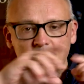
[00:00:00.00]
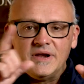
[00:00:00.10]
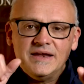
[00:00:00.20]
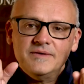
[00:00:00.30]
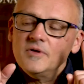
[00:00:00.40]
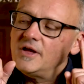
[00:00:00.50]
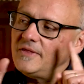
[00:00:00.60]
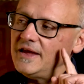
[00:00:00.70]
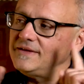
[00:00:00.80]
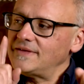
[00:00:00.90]
But
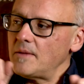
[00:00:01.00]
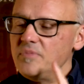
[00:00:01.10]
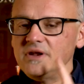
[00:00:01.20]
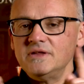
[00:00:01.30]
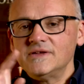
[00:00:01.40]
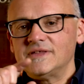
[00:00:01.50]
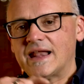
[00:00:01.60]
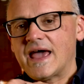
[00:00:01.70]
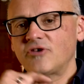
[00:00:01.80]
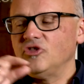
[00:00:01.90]
it's that bitterness
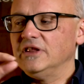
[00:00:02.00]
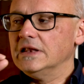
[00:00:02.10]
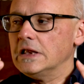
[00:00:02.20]
that actually